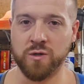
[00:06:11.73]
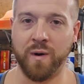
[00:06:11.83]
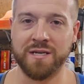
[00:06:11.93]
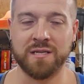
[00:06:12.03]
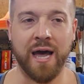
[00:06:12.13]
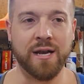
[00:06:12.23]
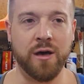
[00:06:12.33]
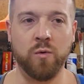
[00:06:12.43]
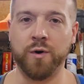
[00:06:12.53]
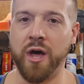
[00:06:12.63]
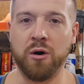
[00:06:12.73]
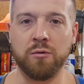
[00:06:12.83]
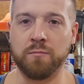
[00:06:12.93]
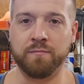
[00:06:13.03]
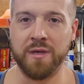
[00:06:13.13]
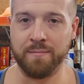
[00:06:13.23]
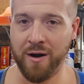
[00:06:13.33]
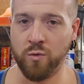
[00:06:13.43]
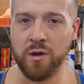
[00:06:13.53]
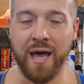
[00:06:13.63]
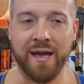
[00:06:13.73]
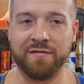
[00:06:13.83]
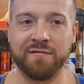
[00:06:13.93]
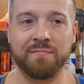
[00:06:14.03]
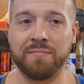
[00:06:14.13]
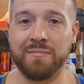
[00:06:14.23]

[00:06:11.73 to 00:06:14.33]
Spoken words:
as a quick side note, will know in my real life,